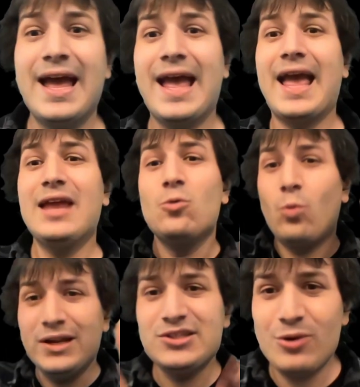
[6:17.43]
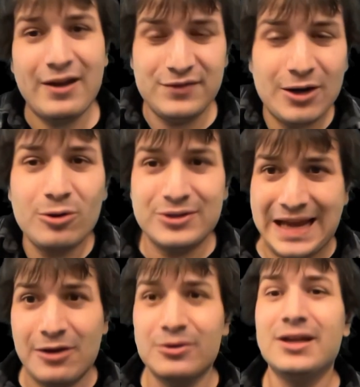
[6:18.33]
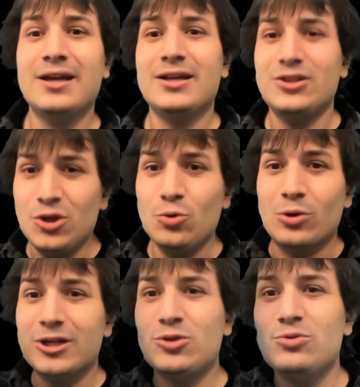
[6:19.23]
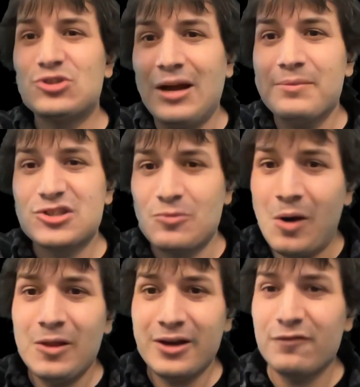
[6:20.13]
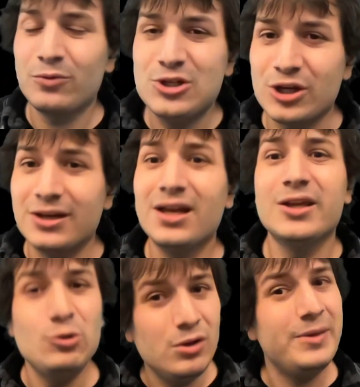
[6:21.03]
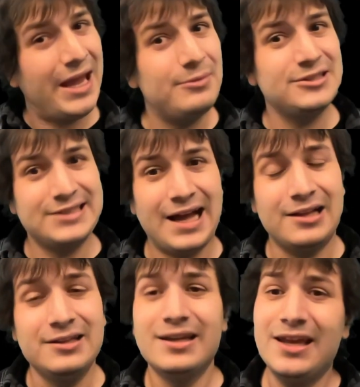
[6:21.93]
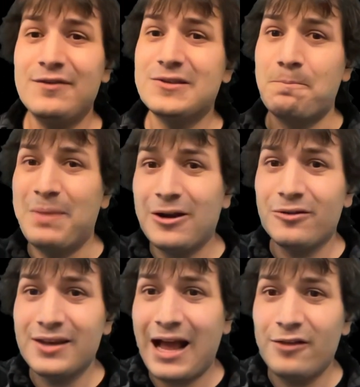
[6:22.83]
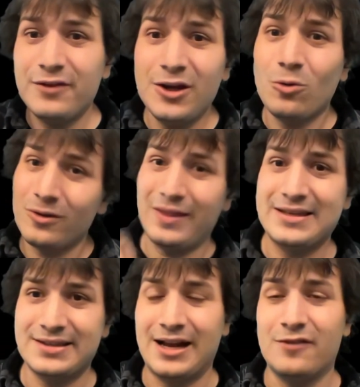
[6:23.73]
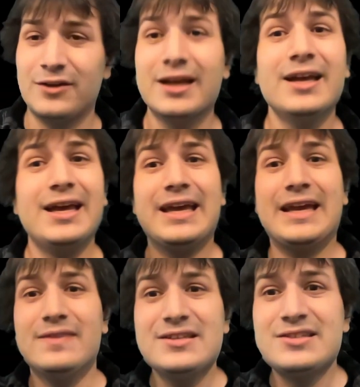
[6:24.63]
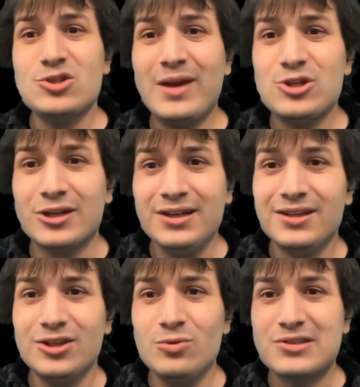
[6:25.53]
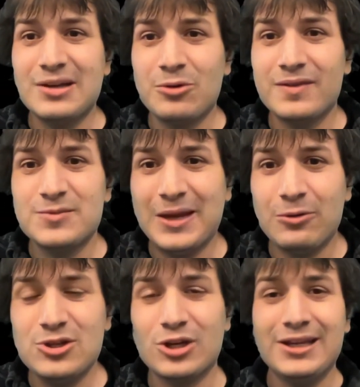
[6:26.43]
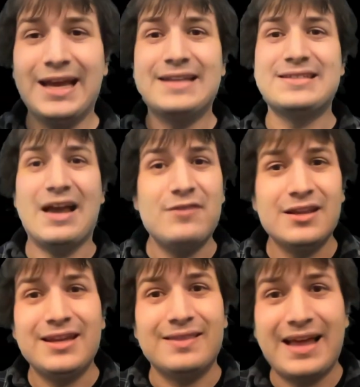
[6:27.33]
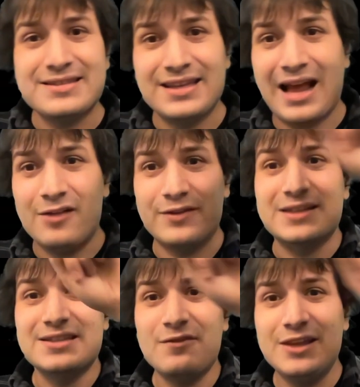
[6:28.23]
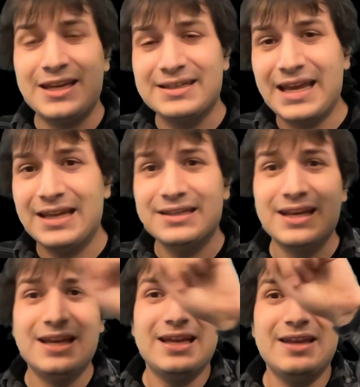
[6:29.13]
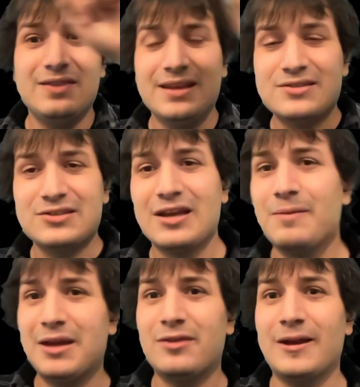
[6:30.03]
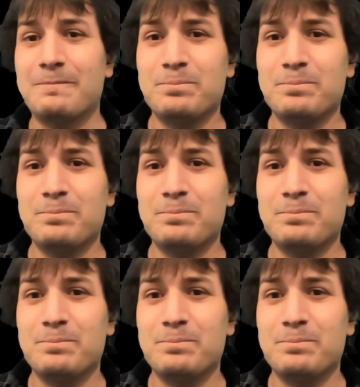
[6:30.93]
And once you have narrowed down U to some small enough region, you will be able to tell if it's bigger than alpha or less than alpha. In this situation, U is somewhere in this pink region. It's definitely less than alpha. It's definitely contained in this big thing.